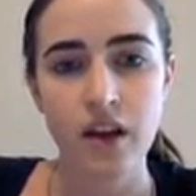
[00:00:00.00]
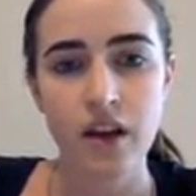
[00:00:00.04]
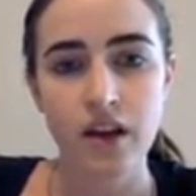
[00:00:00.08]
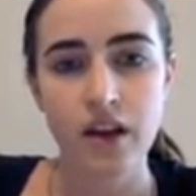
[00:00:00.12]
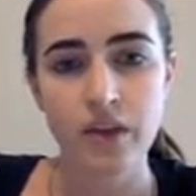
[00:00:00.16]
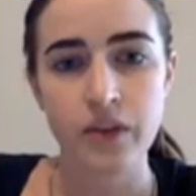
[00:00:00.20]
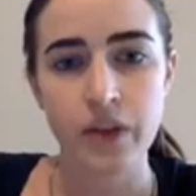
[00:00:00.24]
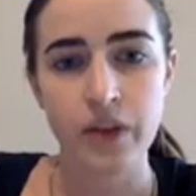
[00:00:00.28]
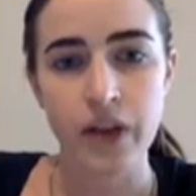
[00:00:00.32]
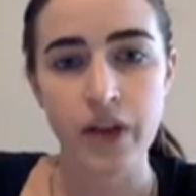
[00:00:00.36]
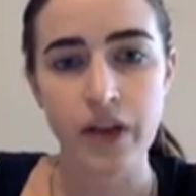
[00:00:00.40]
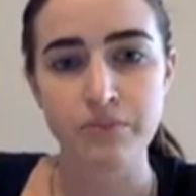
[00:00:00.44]

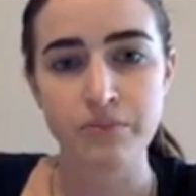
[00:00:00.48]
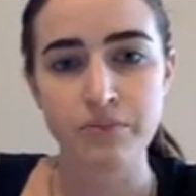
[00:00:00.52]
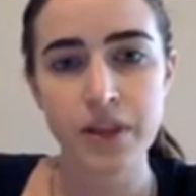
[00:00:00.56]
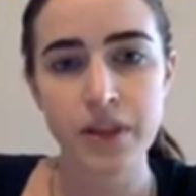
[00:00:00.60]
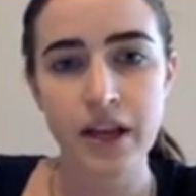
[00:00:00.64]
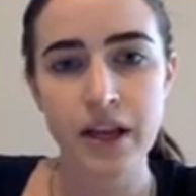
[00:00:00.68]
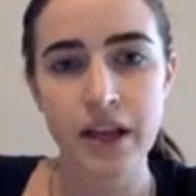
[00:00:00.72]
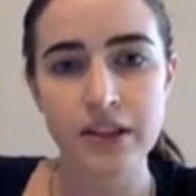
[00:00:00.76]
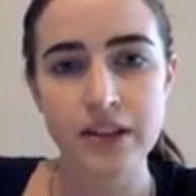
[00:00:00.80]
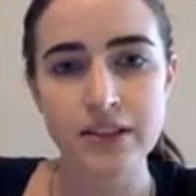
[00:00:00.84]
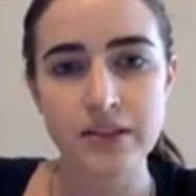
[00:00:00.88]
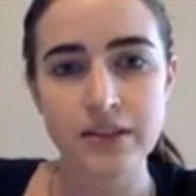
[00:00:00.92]
we're going to have
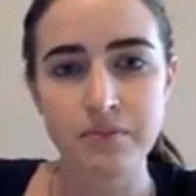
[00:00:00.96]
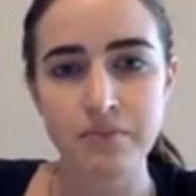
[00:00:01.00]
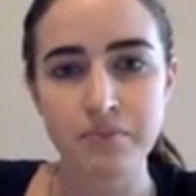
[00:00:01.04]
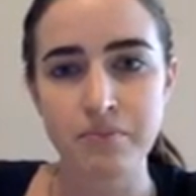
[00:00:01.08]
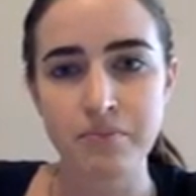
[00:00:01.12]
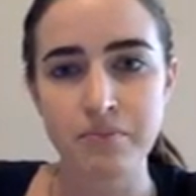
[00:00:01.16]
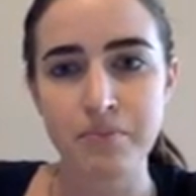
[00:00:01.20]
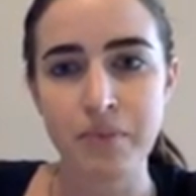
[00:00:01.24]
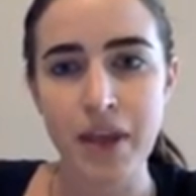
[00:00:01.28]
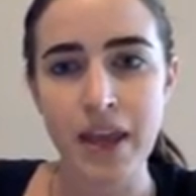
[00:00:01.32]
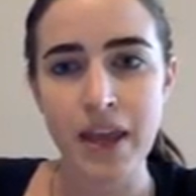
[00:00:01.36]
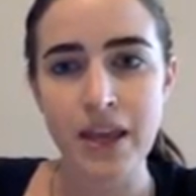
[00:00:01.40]
plus
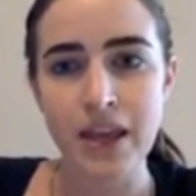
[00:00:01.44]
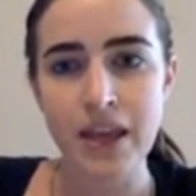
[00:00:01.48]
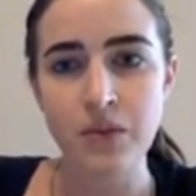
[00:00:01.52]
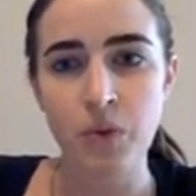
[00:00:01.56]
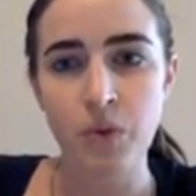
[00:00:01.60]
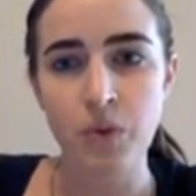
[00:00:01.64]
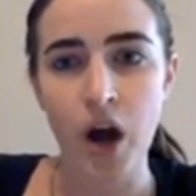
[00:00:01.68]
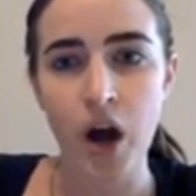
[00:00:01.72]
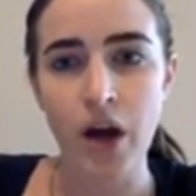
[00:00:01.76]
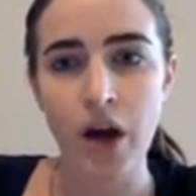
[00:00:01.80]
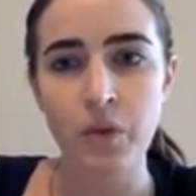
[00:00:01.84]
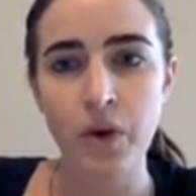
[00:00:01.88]
b
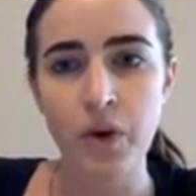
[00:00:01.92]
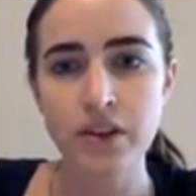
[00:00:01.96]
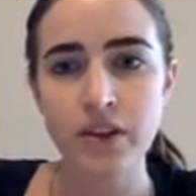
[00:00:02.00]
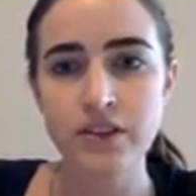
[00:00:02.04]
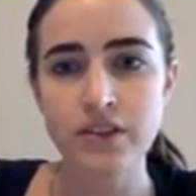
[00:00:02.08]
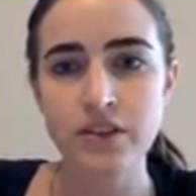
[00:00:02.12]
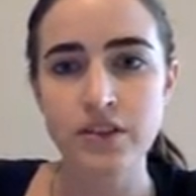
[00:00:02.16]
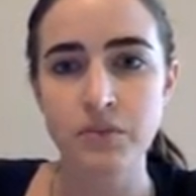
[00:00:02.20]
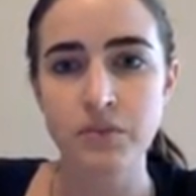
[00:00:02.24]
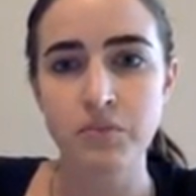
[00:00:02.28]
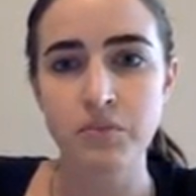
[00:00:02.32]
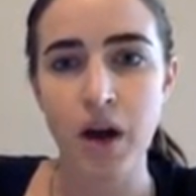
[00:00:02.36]

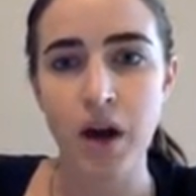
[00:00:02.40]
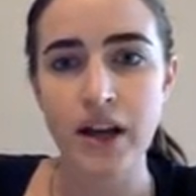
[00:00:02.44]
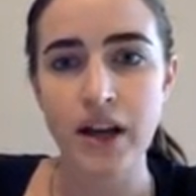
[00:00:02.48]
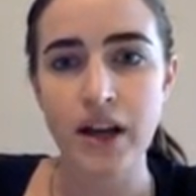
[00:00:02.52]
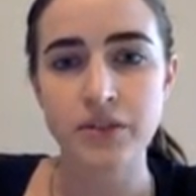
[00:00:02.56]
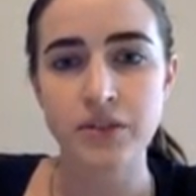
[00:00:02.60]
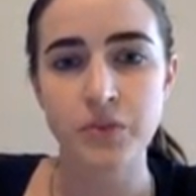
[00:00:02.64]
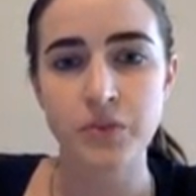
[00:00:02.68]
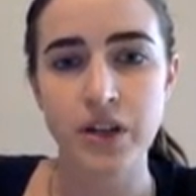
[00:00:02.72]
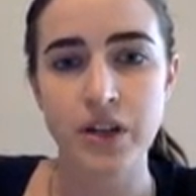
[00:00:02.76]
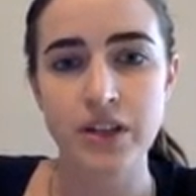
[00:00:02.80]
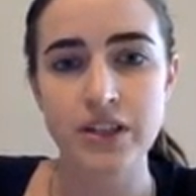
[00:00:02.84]
y1, so
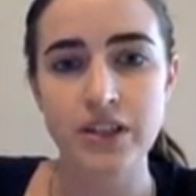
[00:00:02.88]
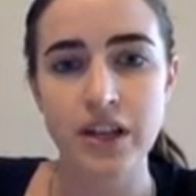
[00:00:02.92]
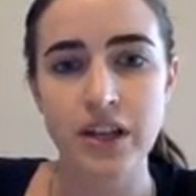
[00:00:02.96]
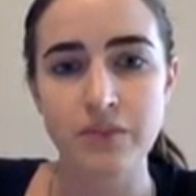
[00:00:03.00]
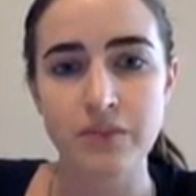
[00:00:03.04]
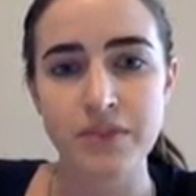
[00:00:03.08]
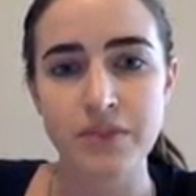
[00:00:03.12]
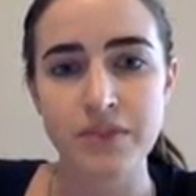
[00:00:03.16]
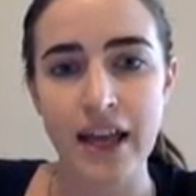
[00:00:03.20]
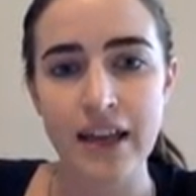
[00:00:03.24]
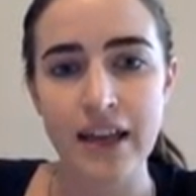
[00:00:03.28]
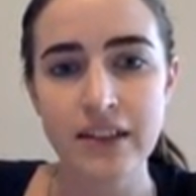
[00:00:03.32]
minus 1
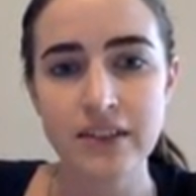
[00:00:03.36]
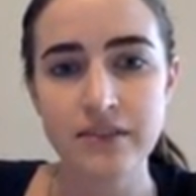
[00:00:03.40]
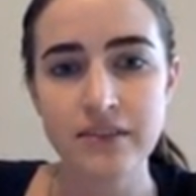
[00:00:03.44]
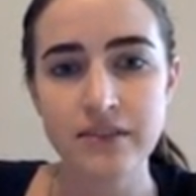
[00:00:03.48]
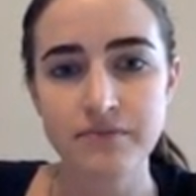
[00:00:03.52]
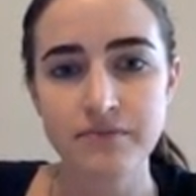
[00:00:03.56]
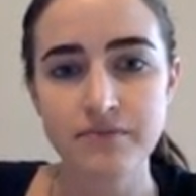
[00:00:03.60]
times 8.